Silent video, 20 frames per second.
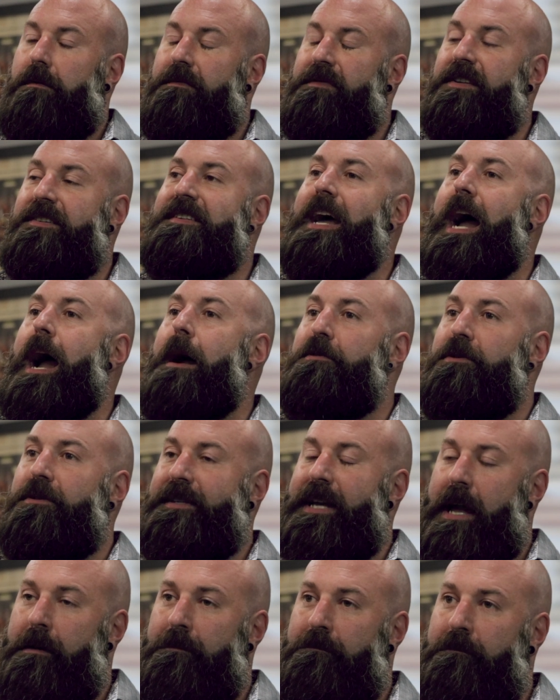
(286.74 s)
The Dapper
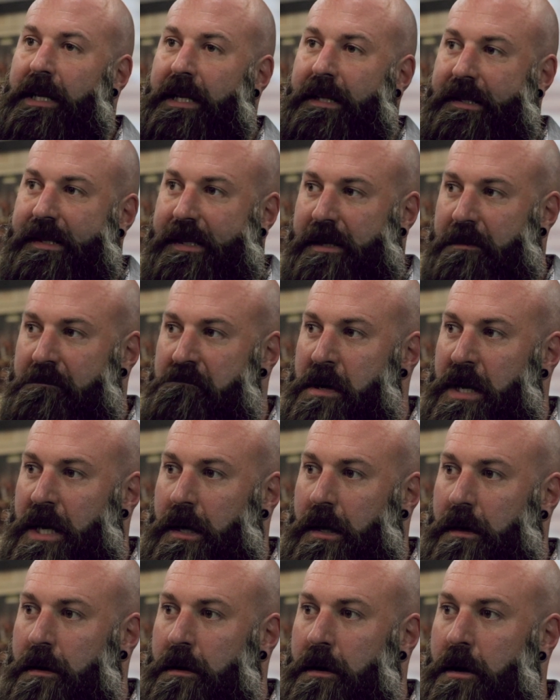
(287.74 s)
Den means to
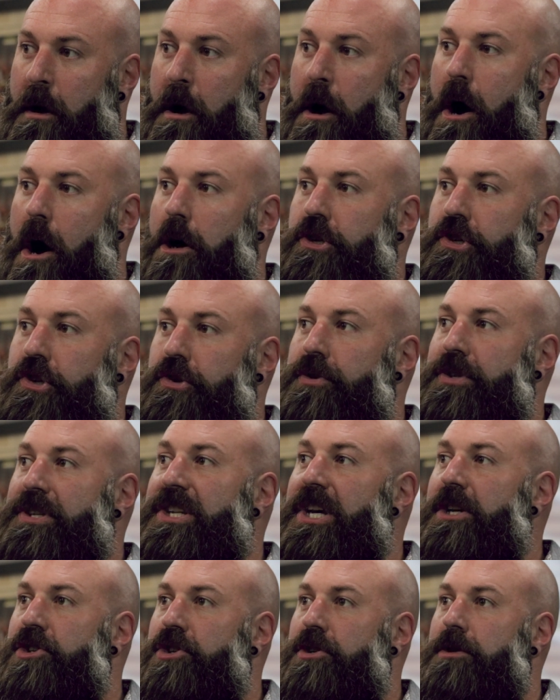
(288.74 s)
me a
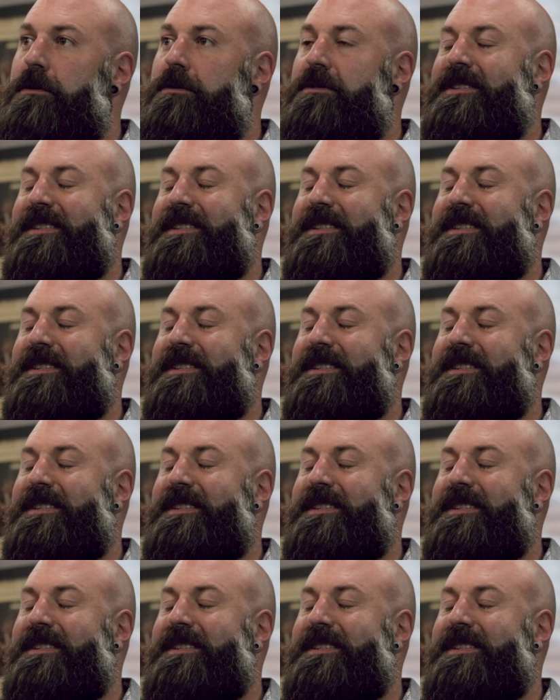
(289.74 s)
traditional